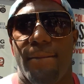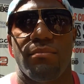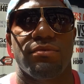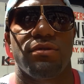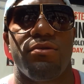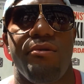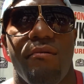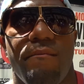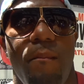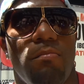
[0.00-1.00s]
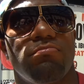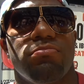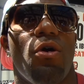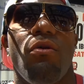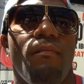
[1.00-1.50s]
So,
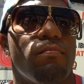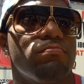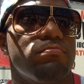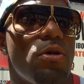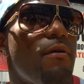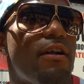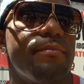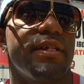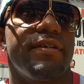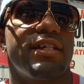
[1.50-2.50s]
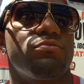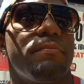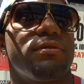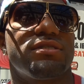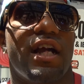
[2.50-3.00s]
no, I don't believe he has
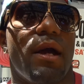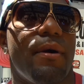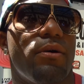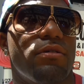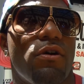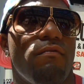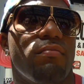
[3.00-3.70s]
one punch knockout power. No.